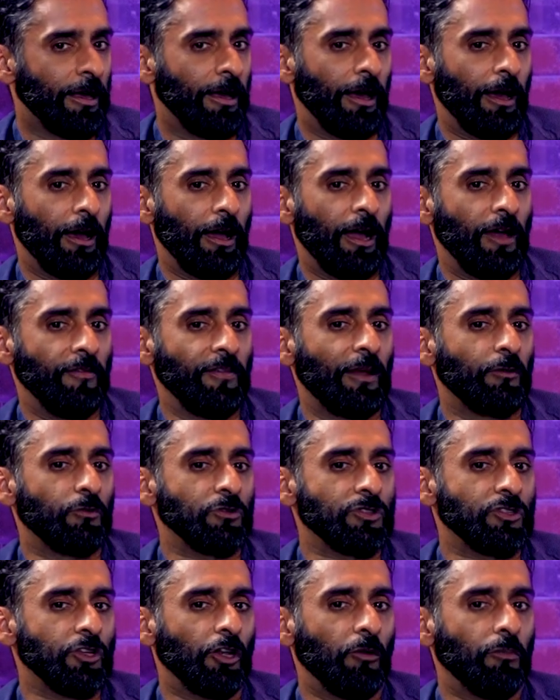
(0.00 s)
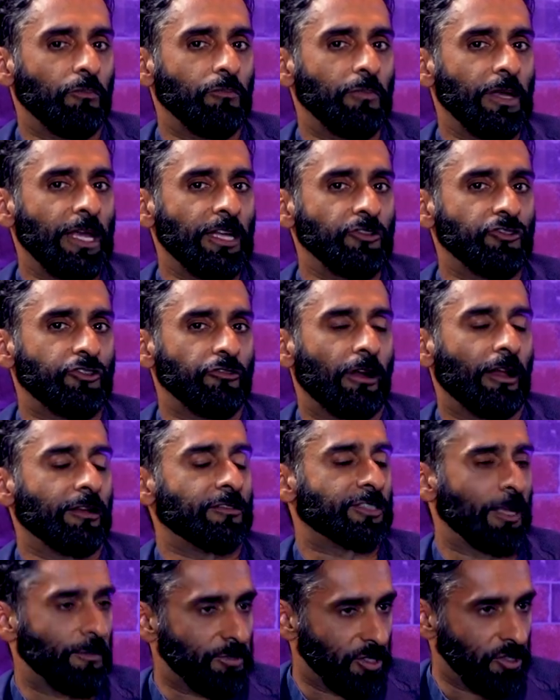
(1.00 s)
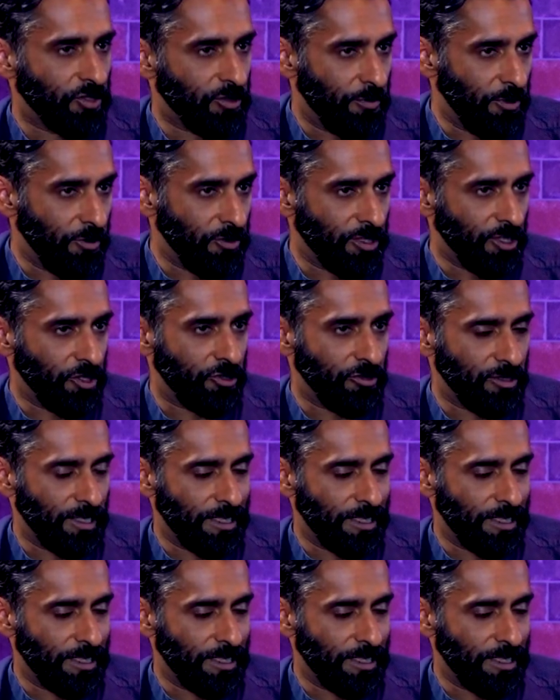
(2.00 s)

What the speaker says: And that was, you know, hinged around substance abuse issues,